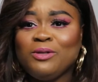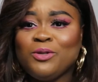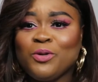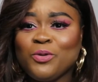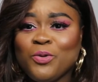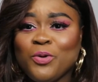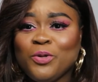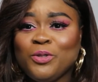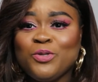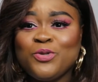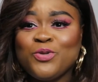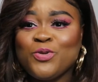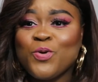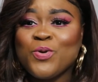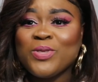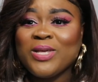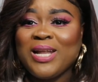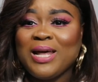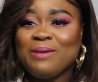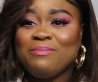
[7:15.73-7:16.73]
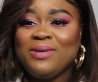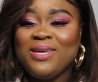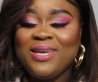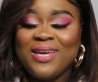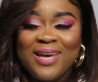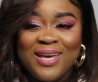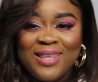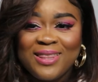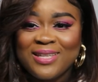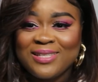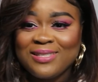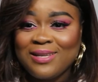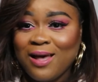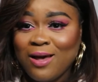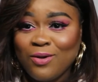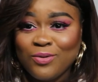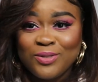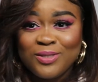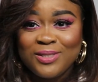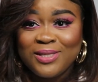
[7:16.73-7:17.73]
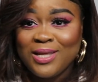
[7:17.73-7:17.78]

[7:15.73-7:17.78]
not going to know that I'm here in this house.